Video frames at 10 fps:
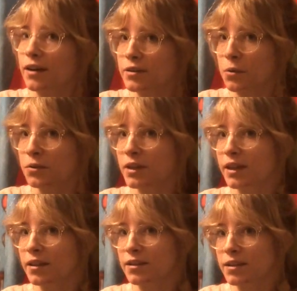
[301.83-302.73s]
I just hold it
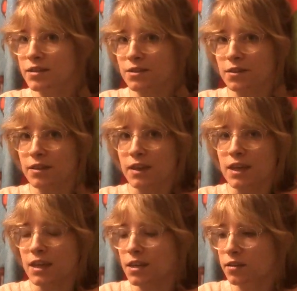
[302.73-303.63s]
like this so that the
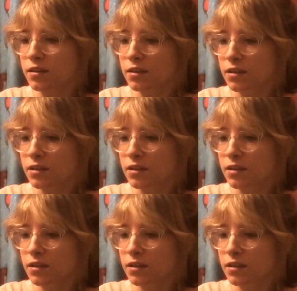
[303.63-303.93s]
heat